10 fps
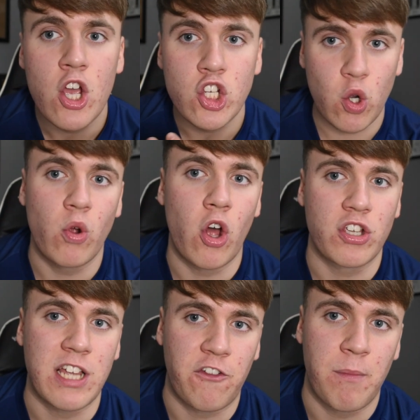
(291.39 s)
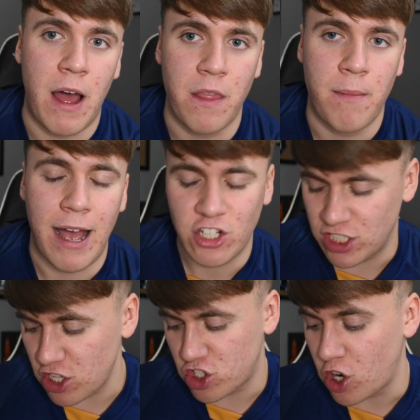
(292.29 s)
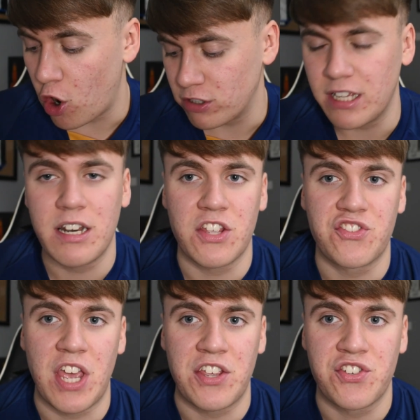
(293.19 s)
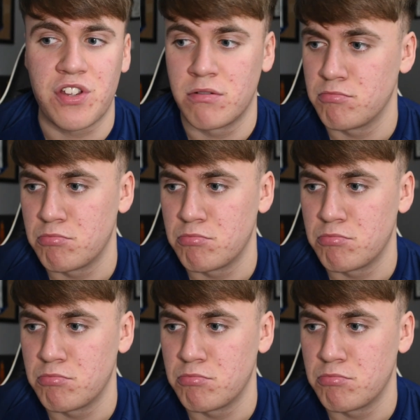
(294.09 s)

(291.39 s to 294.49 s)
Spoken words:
Sean Longstaff, man of the match. He didn't score, didn't assist.